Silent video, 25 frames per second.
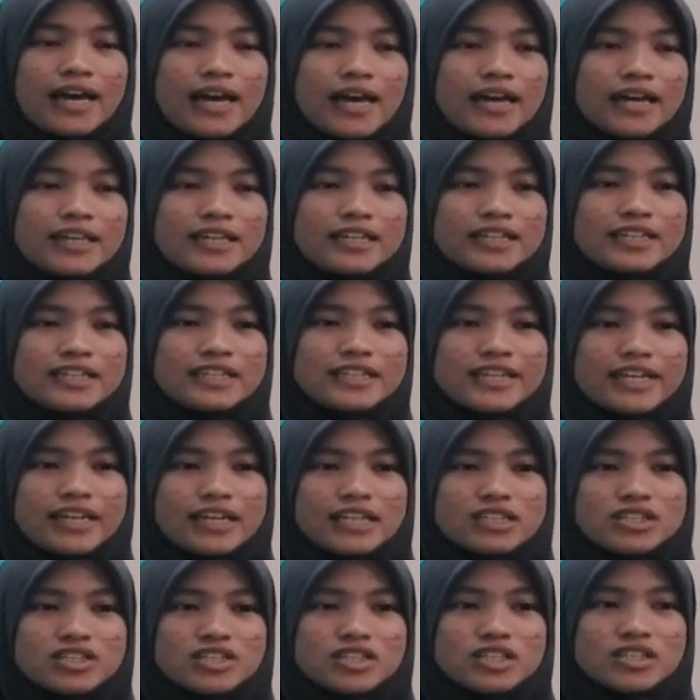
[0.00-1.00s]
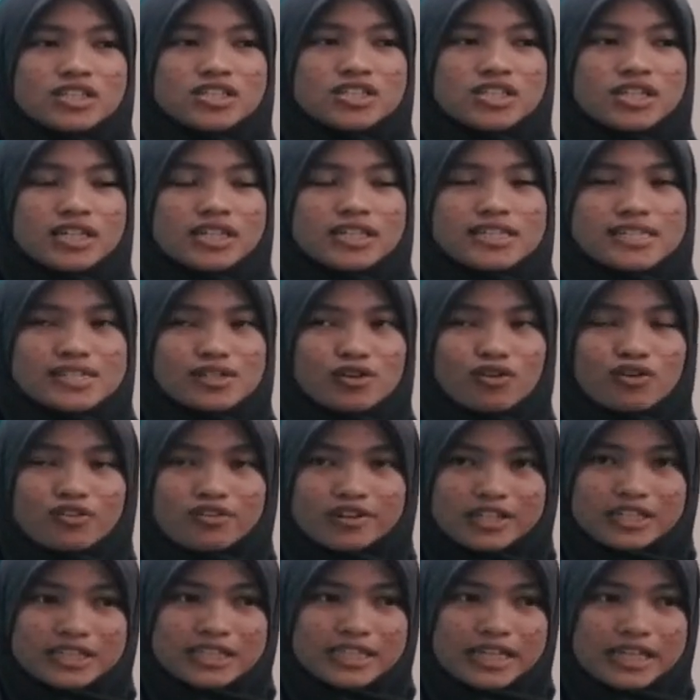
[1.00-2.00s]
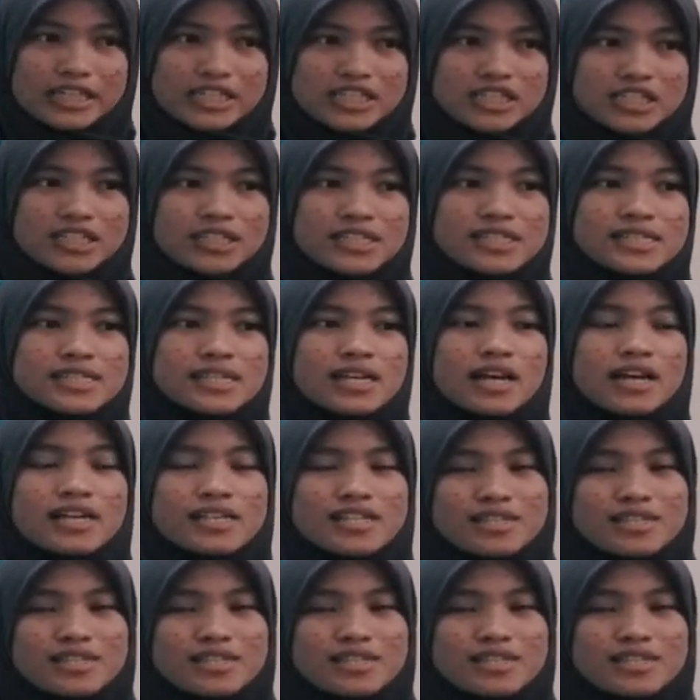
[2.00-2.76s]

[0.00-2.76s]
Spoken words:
and it can change its orientations